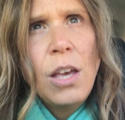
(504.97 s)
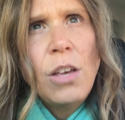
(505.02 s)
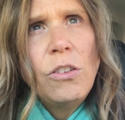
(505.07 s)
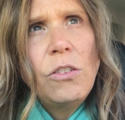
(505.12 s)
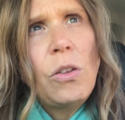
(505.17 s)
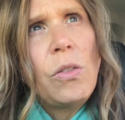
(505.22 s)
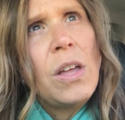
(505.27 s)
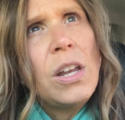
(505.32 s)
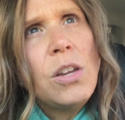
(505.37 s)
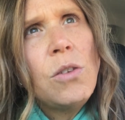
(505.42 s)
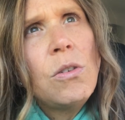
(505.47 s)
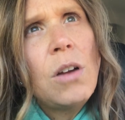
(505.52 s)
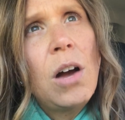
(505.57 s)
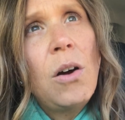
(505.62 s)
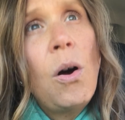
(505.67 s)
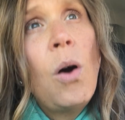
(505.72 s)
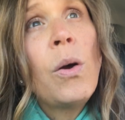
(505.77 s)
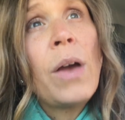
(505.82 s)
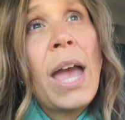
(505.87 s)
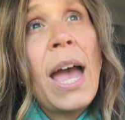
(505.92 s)
So then
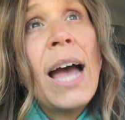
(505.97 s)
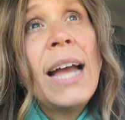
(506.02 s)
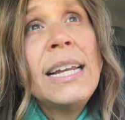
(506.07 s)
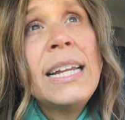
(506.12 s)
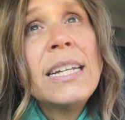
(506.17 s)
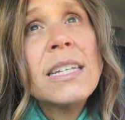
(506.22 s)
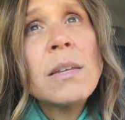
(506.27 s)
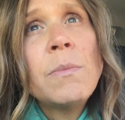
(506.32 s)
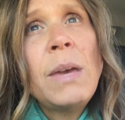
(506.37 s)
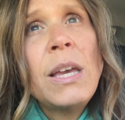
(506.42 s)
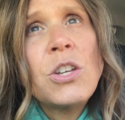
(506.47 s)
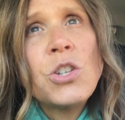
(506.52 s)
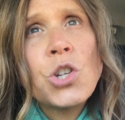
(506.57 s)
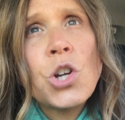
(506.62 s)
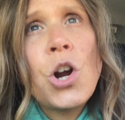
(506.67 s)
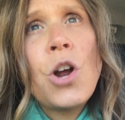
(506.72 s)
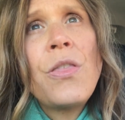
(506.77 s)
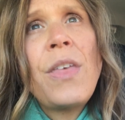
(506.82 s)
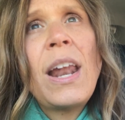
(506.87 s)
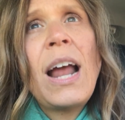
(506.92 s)
okay, I need to make
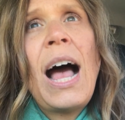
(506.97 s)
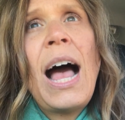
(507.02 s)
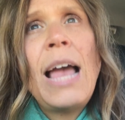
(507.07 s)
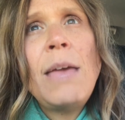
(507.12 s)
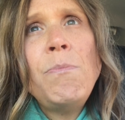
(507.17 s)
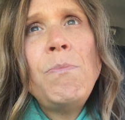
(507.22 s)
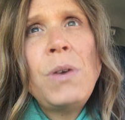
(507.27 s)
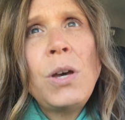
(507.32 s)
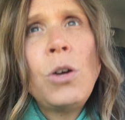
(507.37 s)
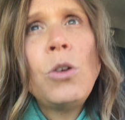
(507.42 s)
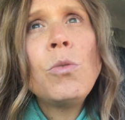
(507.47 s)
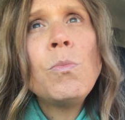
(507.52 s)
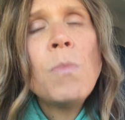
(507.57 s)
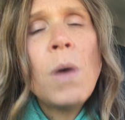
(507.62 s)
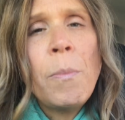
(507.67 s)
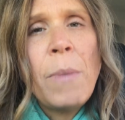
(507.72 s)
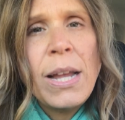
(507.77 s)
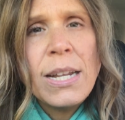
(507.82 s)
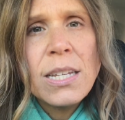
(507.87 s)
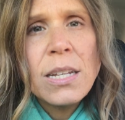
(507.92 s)
sure that I build
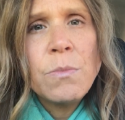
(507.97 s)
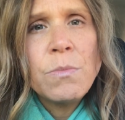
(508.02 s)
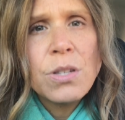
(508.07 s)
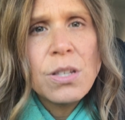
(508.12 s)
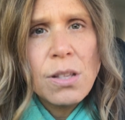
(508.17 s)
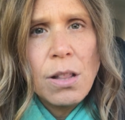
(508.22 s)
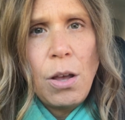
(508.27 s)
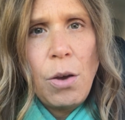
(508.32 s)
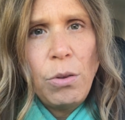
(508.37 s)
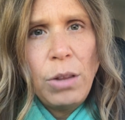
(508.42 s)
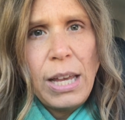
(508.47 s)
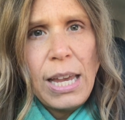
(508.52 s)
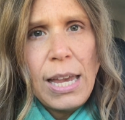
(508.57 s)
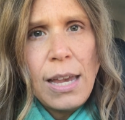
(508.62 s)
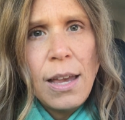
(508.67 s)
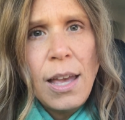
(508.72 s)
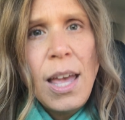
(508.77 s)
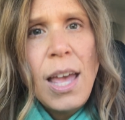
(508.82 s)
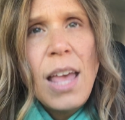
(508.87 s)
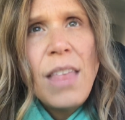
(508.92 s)
momentum slowly,